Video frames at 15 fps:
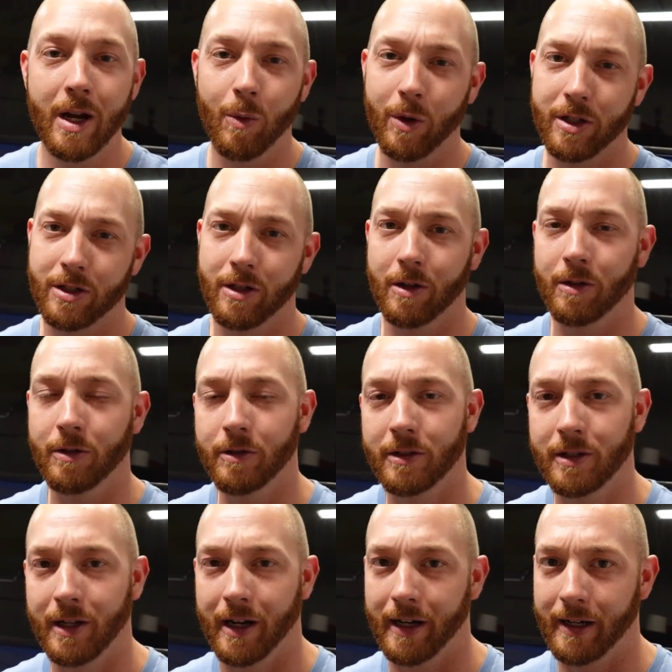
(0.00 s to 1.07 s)
was
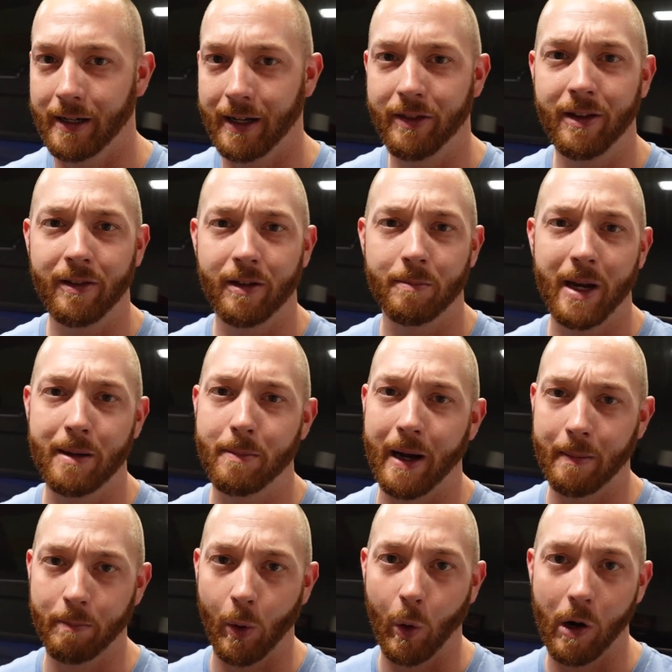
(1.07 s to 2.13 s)
those, I think they're made
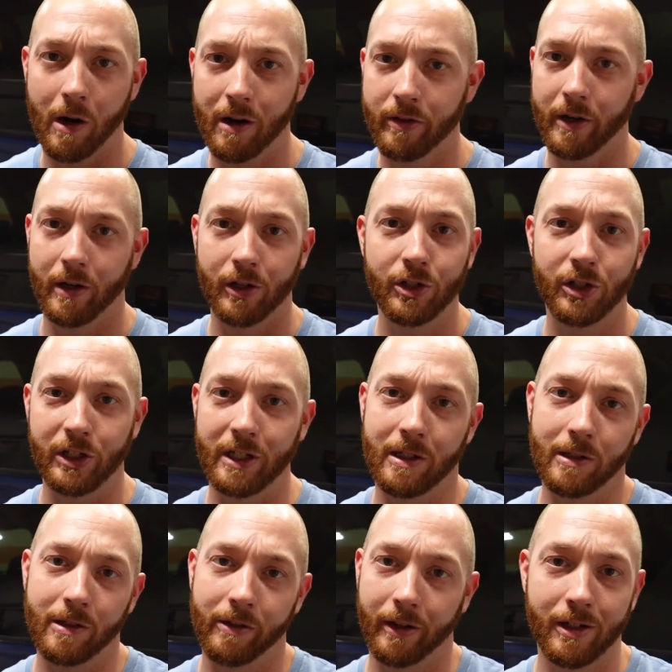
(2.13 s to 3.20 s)
by Bora, they're
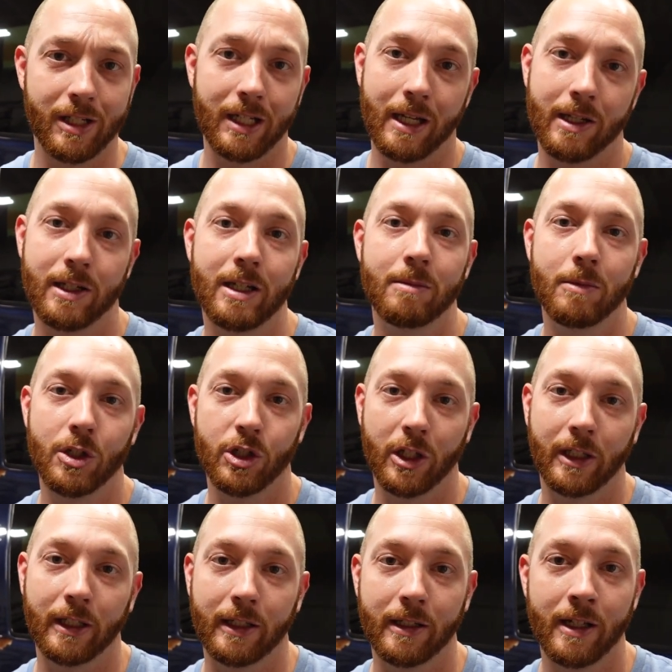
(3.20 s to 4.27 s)
steel, they're CNC
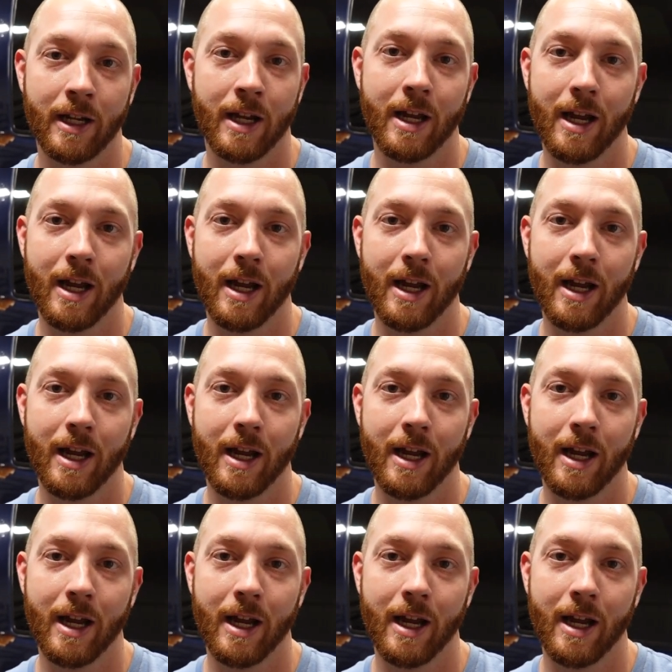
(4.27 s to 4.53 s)
machined,